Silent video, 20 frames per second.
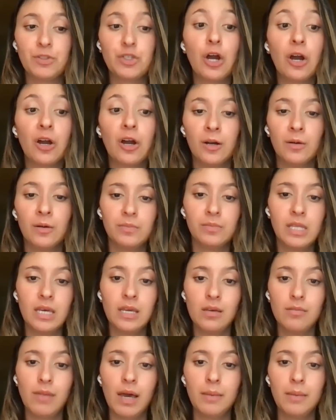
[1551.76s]
terms that
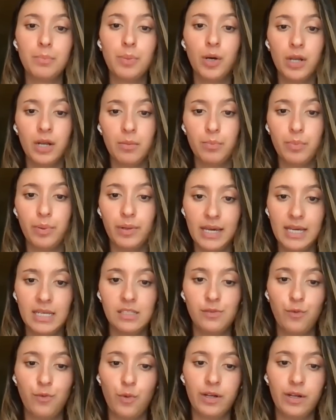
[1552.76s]
you might put in
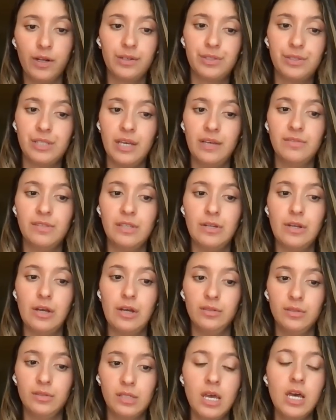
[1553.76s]
place for your safes and
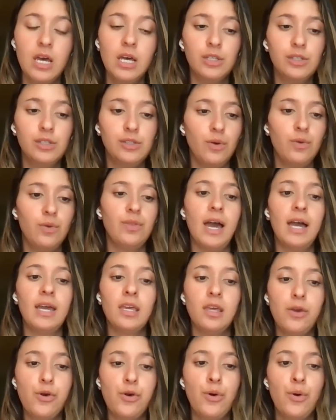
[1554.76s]
notes so
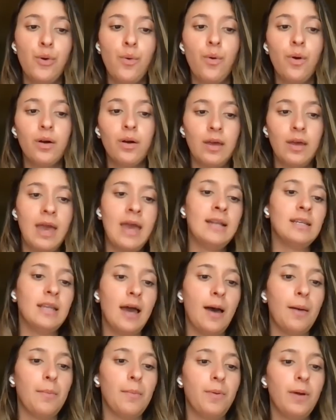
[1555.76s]
that you end
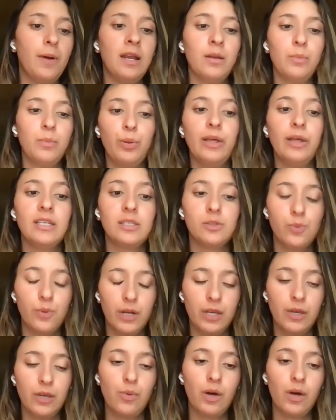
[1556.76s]
up in a place
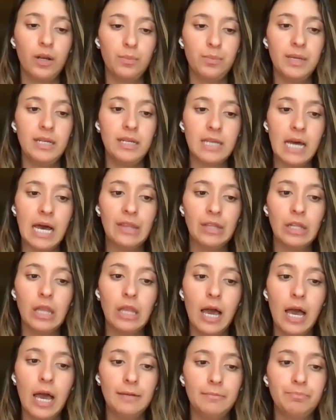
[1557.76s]
where you want to be down the
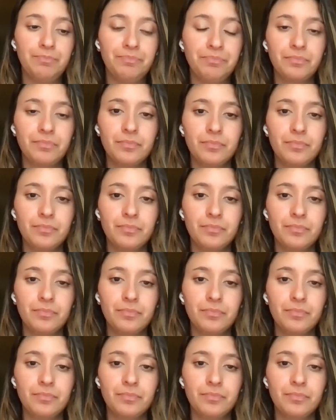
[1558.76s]
line.